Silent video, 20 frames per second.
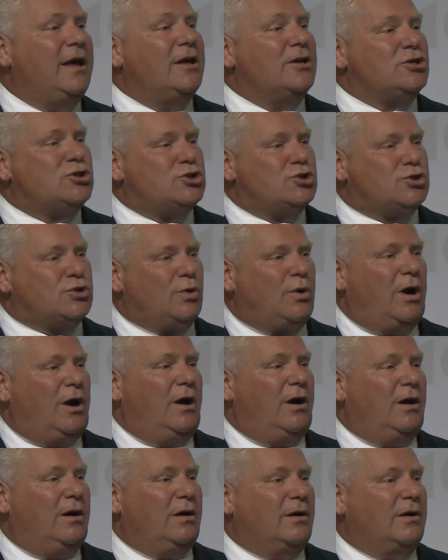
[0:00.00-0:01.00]

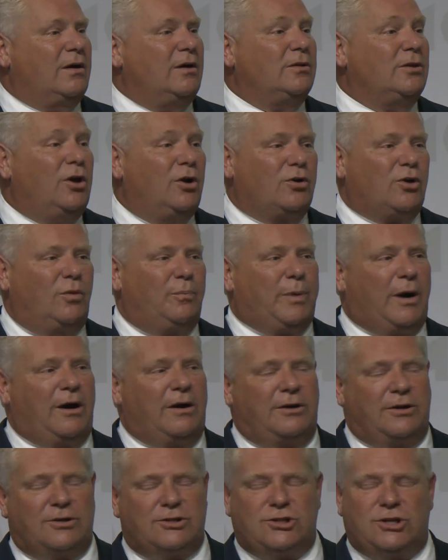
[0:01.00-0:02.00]
strong local
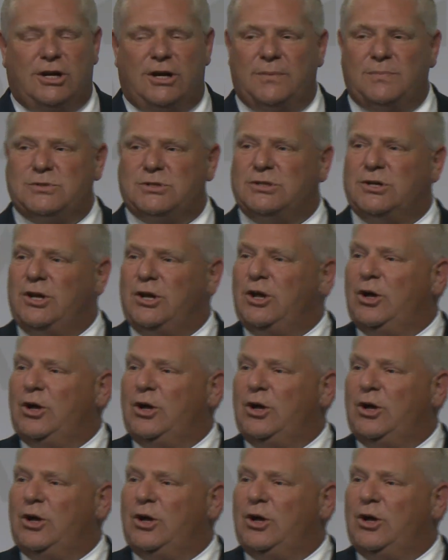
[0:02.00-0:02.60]
partnerships